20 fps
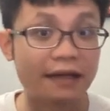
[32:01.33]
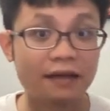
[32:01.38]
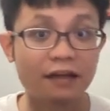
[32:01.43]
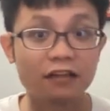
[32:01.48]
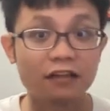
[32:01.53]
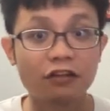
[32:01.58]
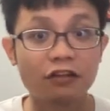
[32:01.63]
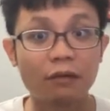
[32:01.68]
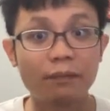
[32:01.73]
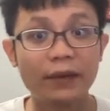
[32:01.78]

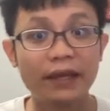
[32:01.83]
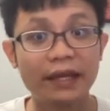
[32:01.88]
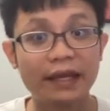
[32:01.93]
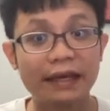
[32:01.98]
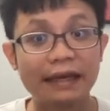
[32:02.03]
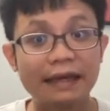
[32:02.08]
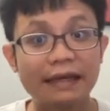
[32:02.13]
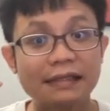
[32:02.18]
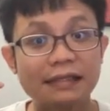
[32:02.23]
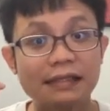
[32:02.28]
The topic
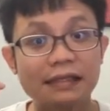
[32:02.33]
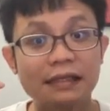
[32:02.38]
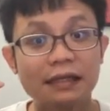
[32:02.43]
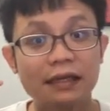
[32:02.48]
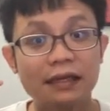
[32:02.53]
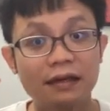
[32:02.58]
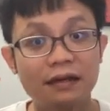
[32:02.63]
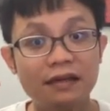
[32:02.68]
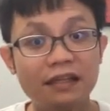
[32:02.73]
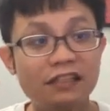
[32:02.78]
is
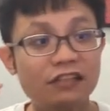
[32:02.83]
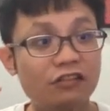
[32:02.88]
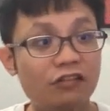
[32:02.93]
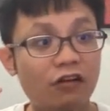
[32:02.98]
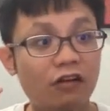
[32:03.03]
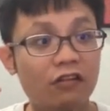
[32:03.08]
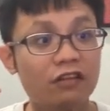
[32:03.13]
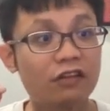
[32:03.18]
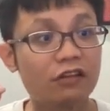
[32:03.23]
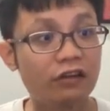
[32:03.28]

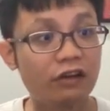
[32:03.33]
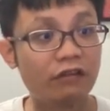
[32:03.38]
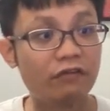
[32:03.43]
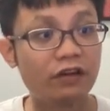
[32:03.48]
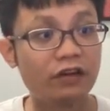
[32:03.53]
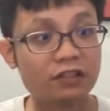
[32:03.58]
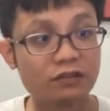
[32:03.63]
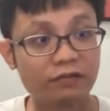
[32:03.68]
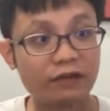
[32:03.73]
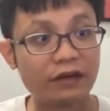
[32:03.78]

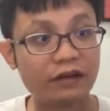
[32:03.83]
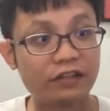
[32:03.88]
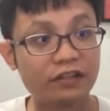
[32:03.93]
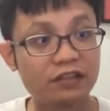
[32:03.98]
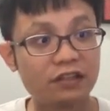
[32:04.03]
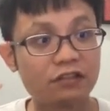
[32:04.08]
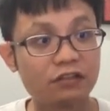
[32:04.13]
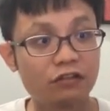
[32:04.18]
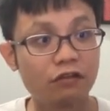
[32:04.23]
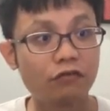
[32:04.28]
discontinuous
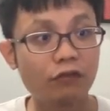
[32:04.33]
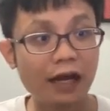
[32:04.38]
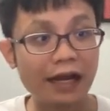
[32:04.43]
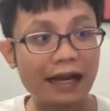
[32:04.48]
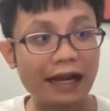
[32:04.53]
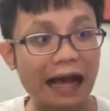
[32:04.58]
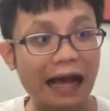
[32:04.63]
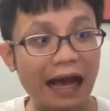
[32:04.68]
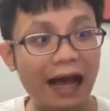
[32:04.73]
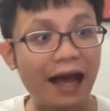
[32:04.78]
variation. So
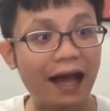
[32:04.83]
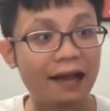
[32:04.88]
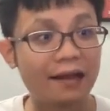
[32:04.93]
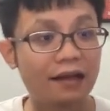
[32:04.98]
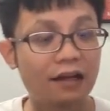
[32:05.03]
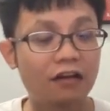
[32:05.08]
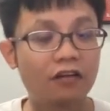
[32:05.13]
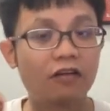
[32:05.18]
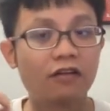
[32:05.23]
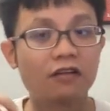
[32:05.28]
what are
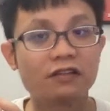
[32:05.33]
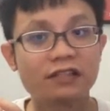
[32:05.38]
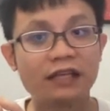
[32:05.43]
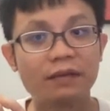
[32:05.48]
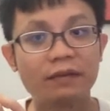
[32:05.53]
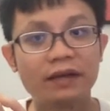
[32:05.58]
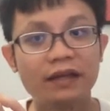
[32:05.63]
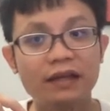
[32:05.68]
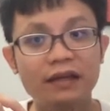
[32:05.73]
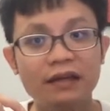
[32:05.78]
the
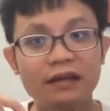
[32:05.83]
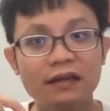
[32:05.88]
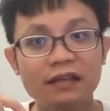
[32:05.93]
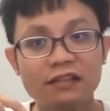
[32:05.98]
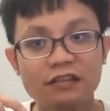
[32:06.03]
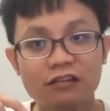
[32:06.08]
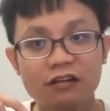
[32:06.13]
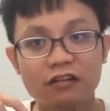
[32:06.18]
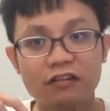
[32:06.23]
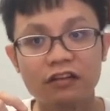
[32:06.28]
concepts in
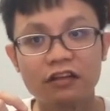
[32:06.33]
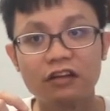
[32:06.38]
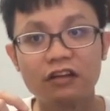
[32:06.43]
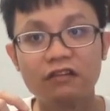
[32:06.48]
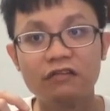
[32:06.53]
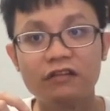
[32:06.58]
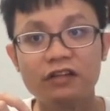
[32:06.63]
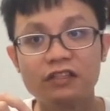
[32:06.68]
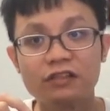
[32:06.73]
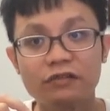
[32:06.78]

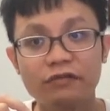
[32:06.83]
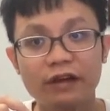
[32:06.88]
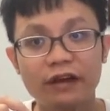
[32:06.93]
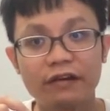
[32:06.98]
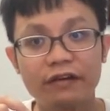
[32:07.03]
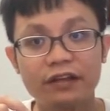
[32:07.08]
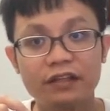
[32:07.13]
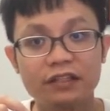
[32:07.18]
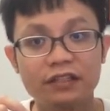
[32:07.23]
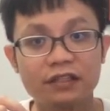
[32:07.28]
discontinuous
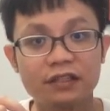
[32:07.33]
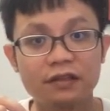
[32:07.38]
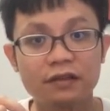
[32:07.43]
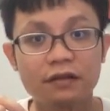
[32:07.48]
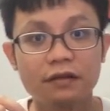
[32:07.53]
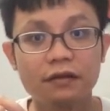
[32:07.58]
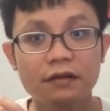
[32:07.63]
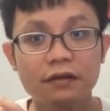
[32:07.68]
variation?